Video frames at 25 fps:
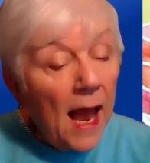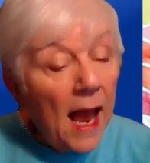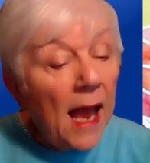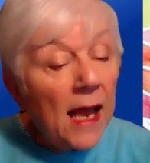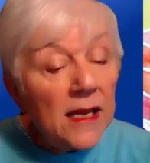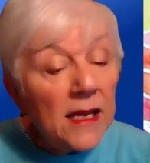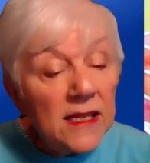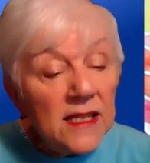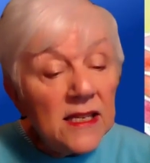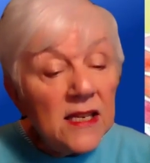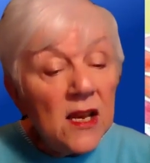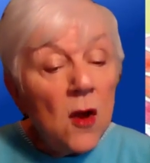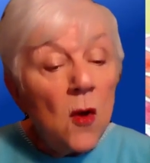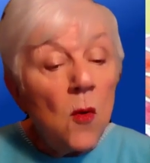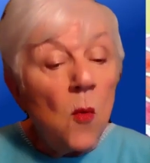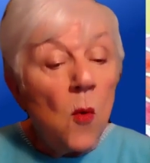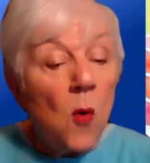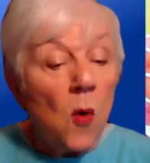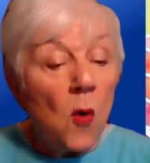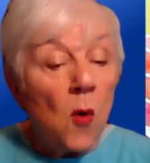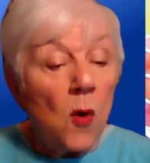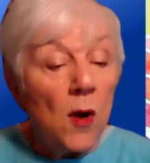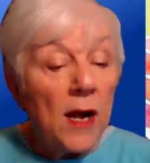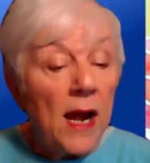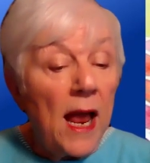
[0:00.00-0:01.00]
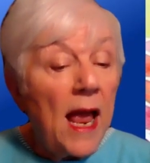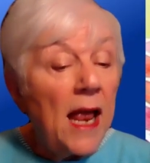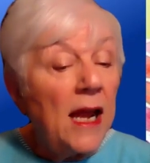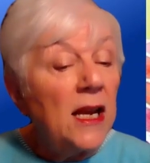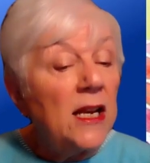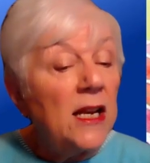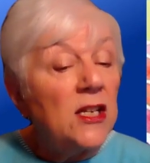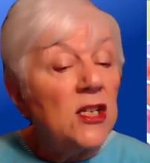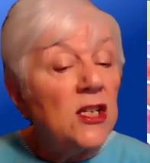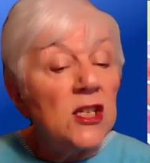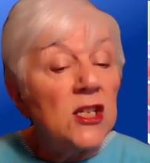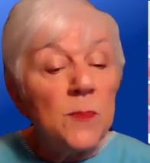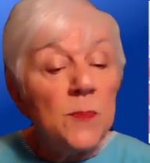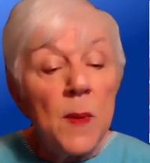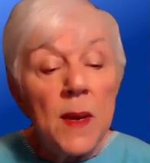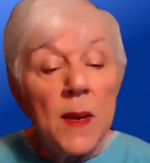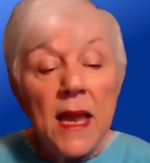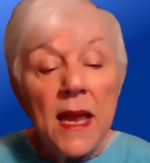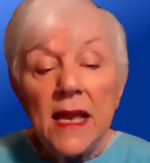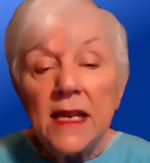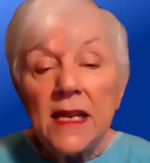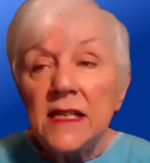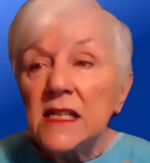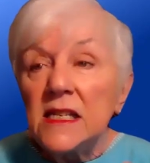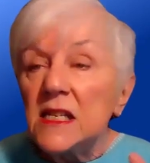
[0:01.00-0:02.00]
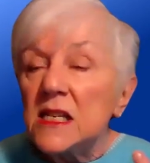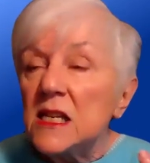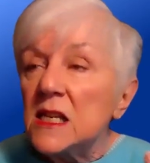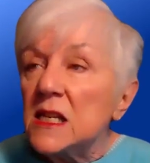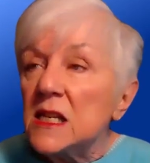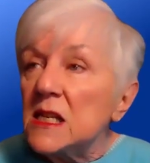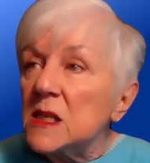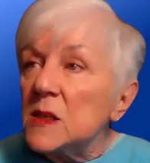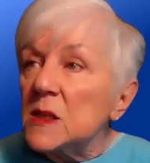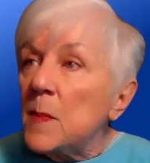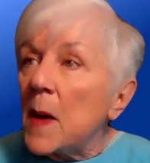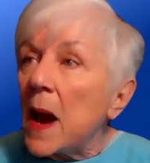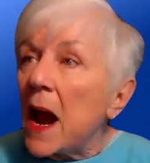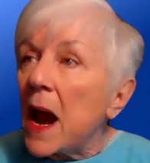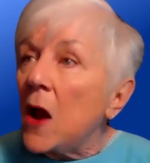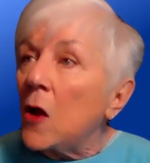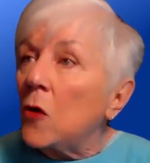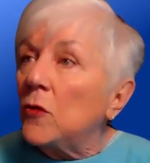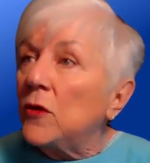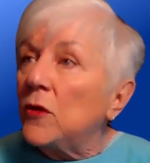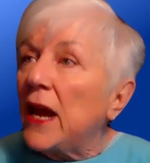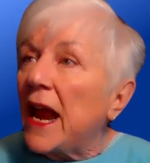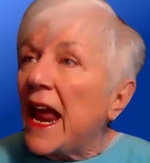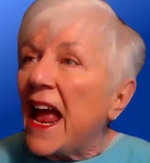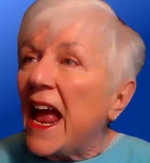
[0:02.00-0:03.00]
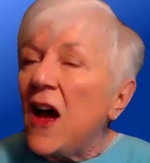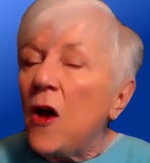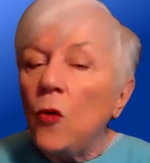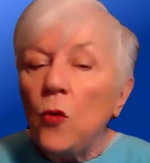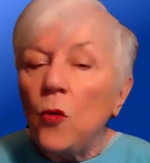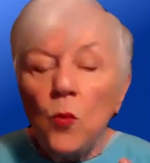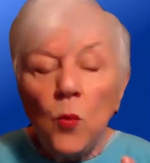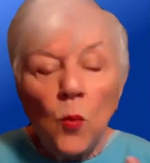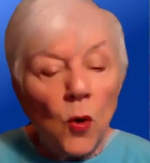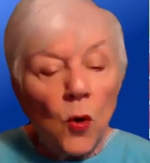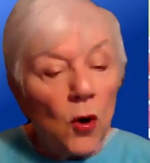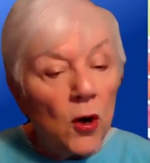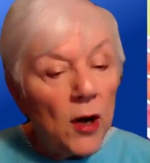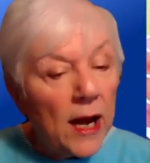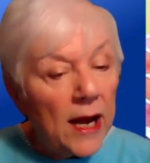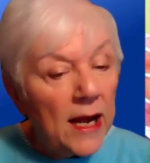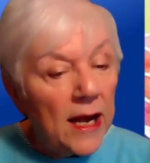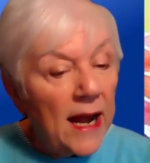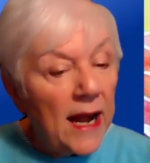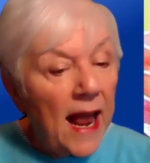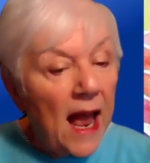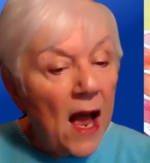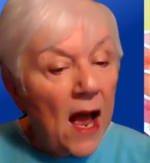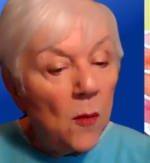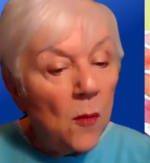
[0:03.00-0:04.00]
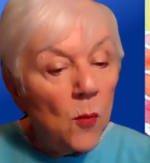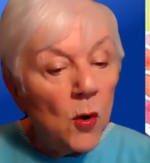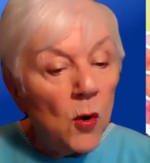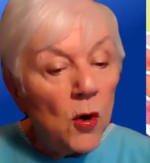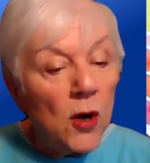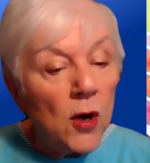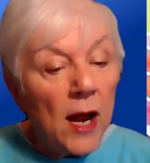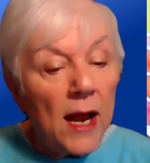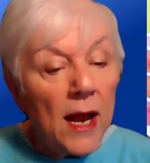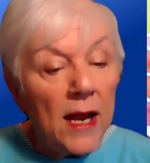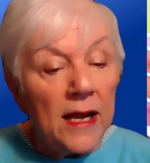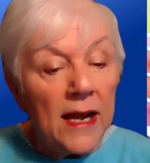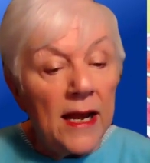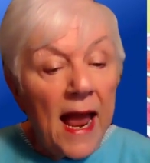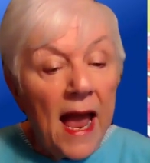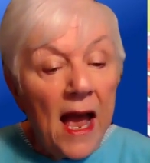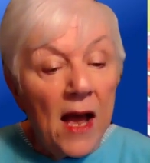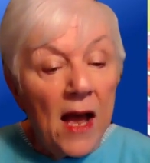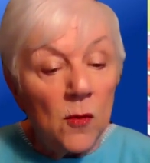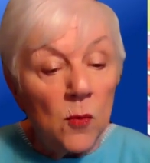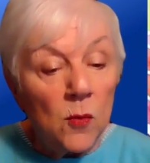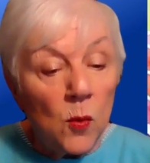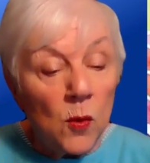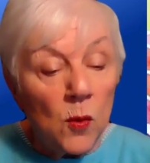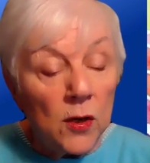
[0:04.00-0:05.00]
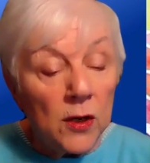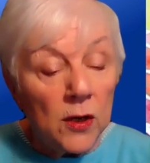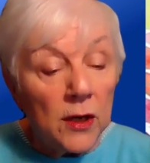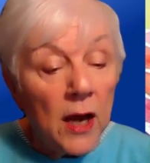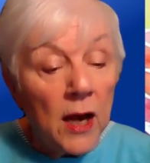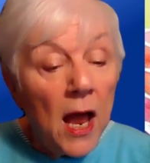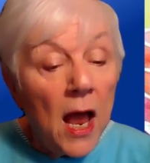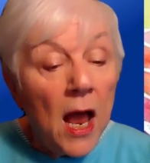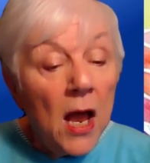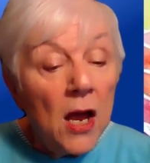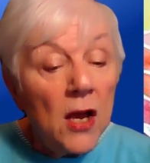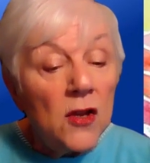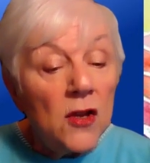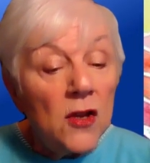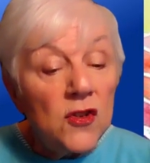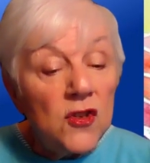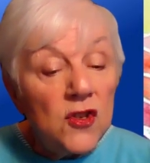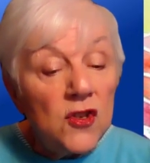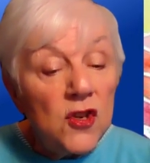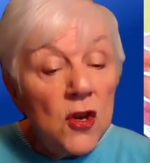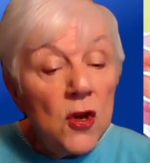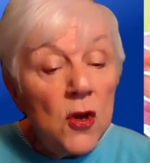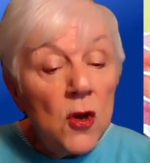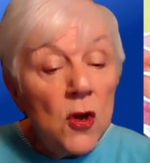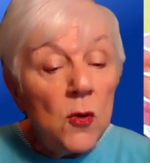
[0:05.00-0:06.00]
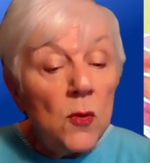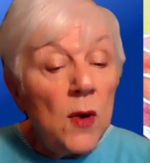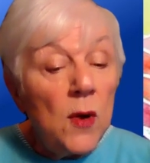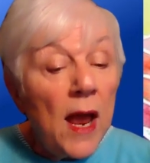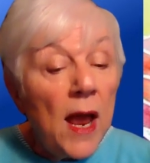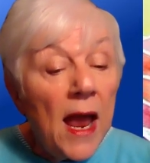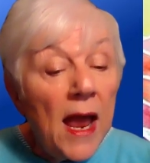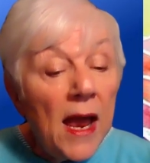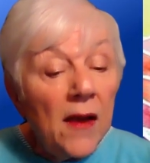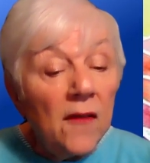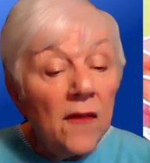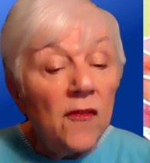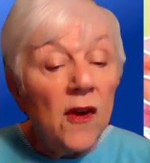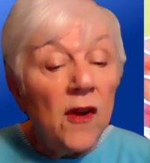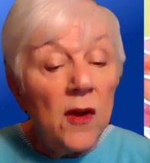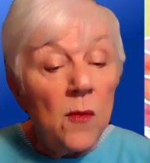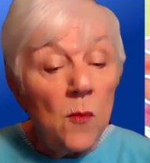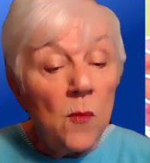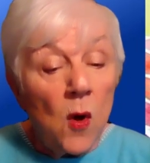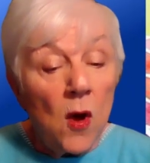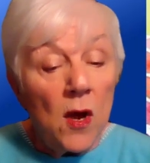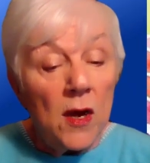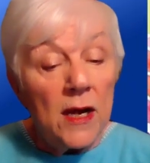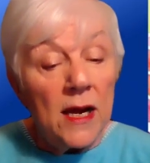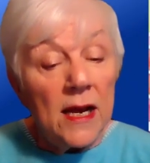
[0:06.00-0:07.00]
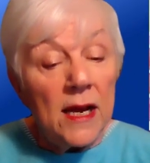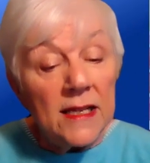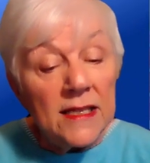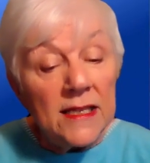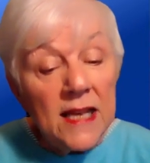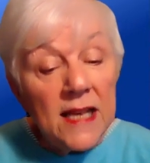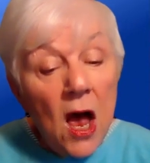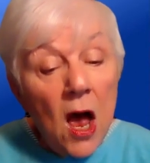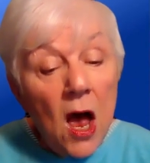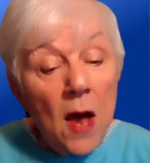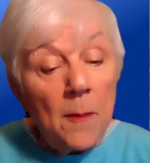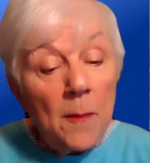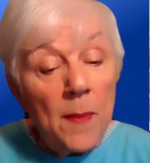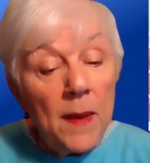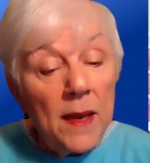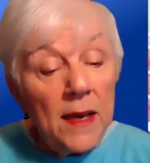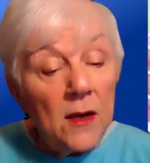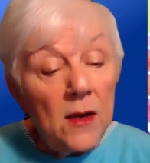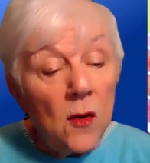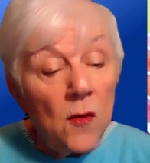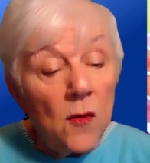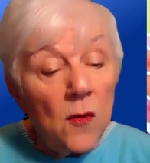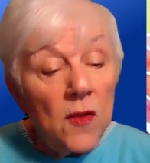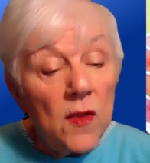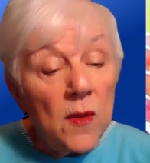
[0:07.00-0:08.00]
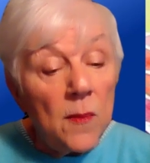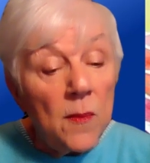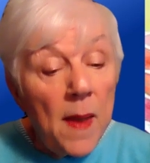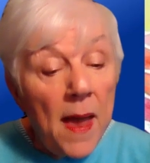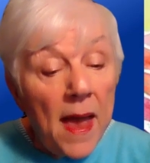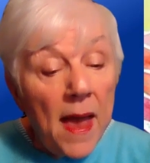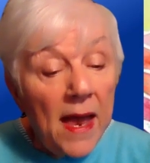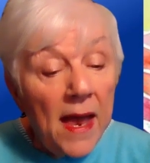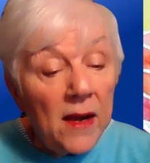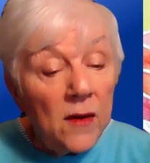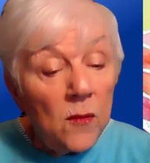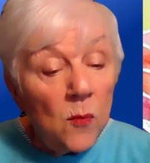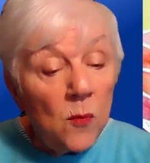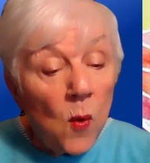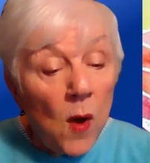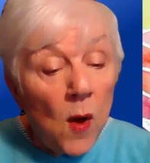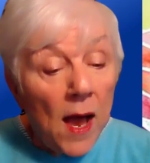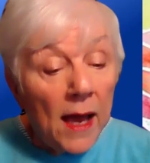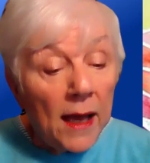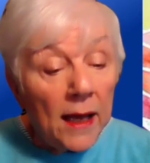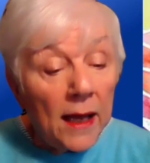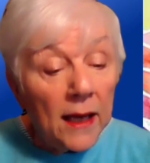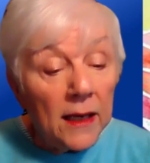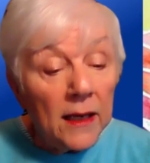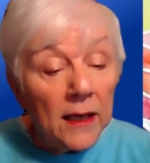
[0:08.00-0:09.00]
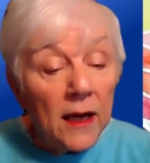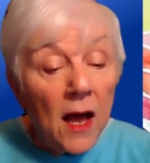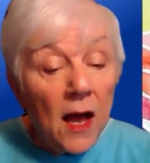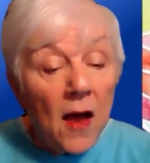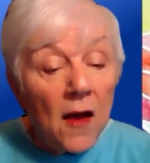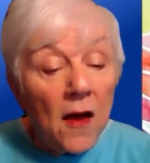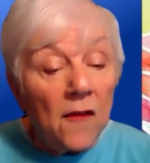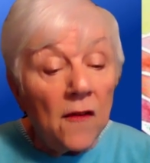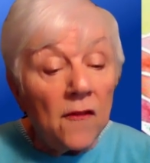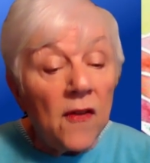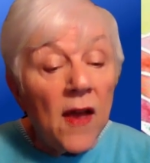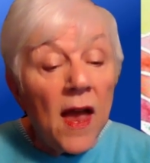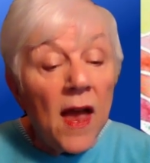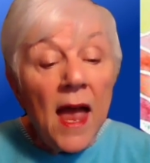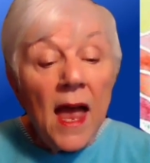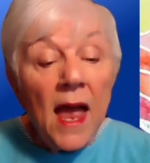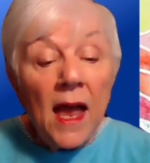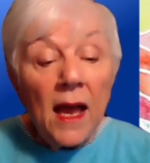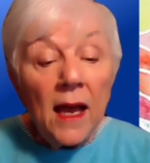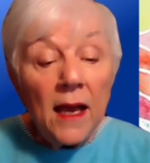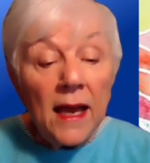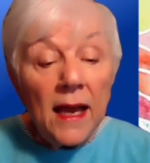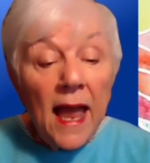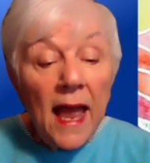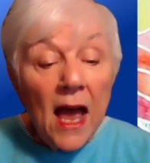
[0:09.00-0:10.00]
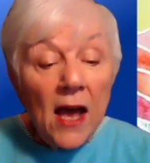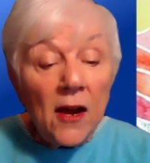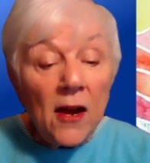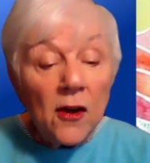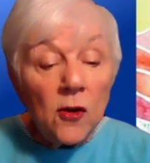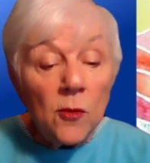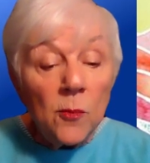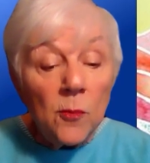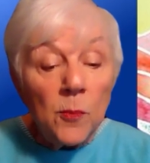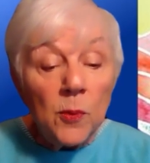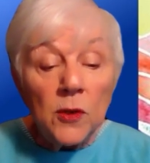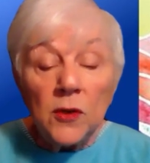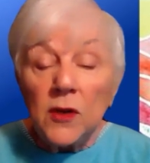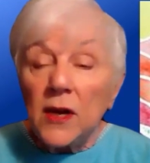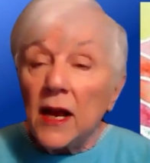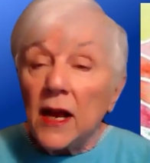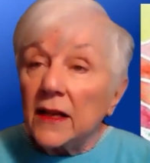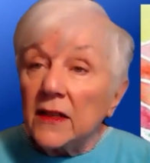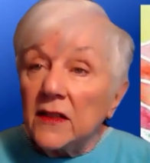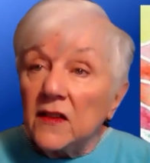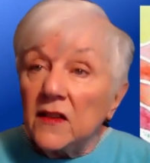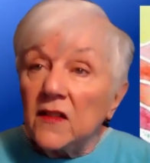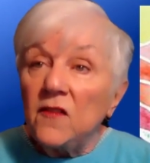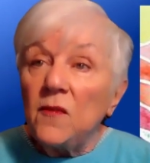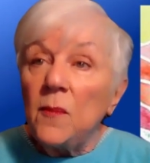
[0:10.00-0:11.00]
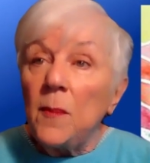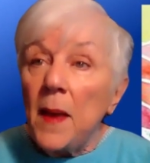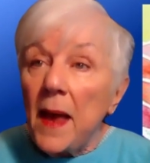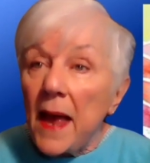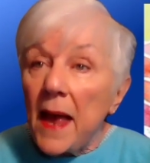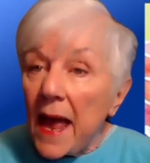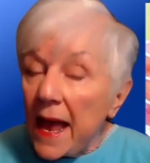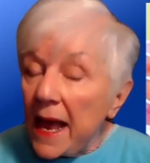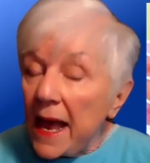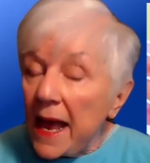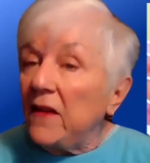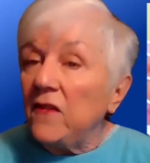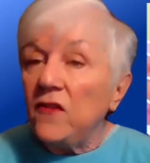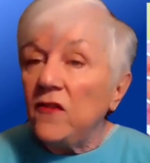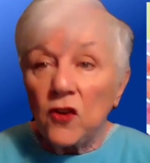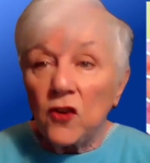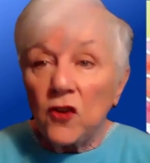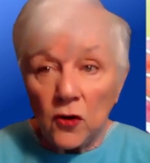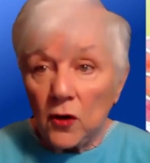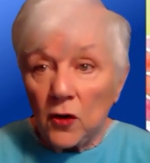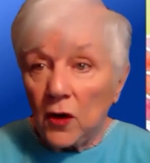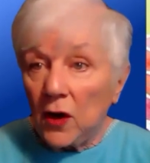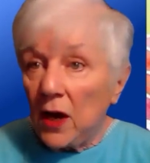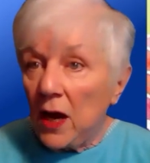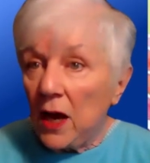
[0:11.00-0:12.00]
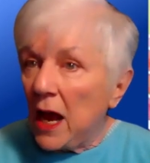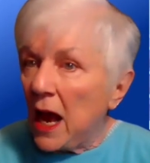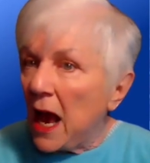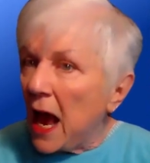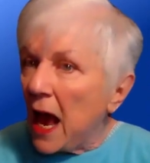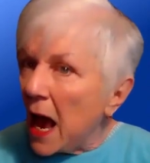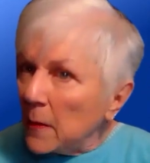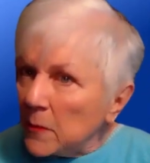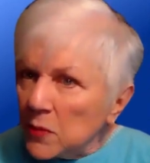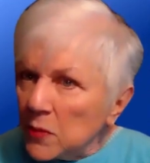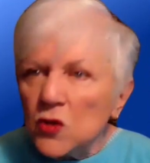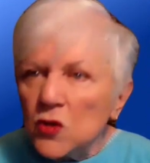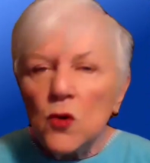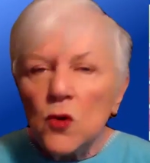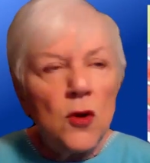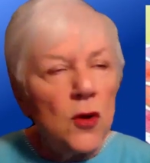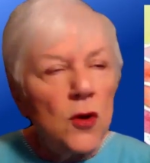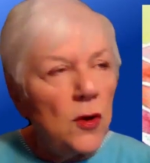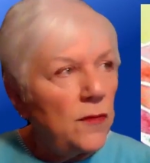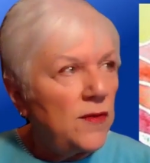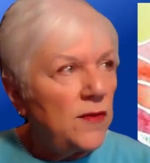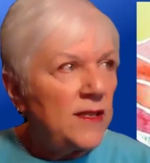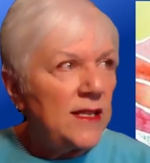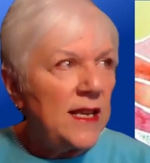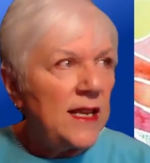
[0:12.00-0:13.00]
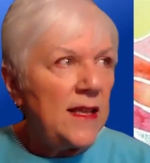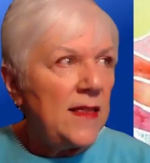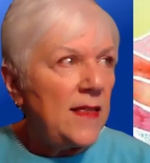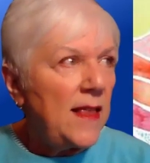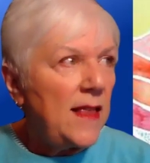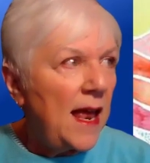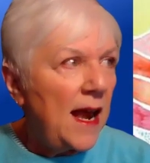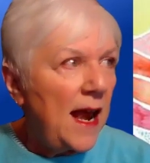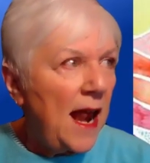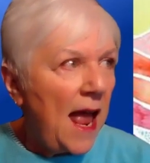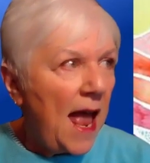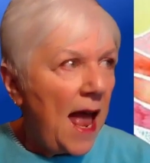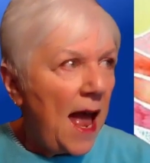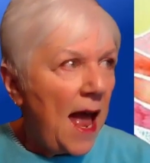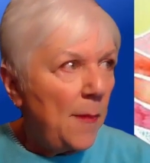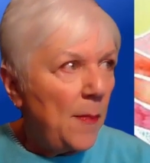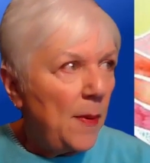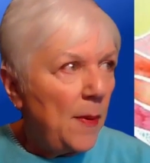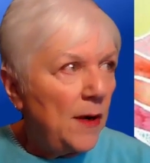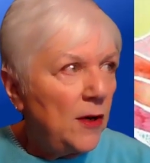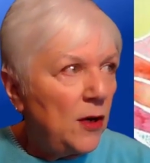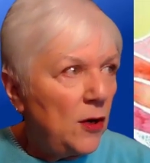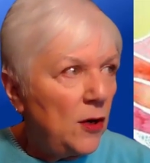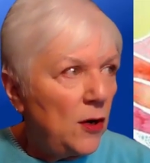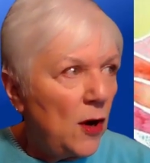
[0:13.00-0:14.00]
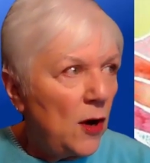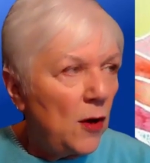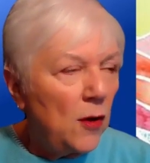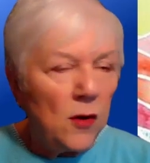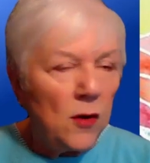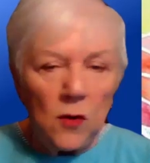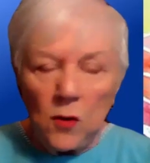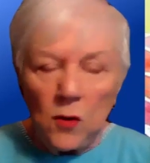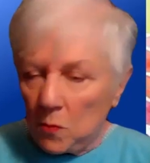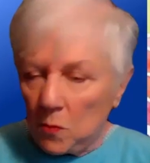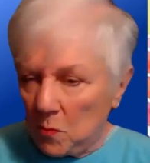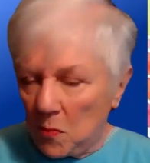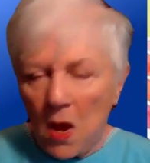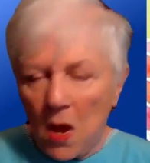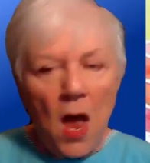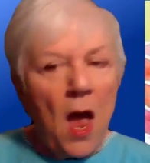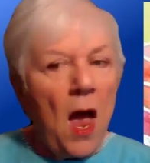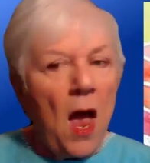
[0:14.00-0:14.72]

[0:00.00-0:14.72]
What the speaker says: and so on. And it just begins to spiral downward and downward and downward. Soon, everyone is hopping on the bandwagon of counterproductive behavior. I'm sure you've seen that happen.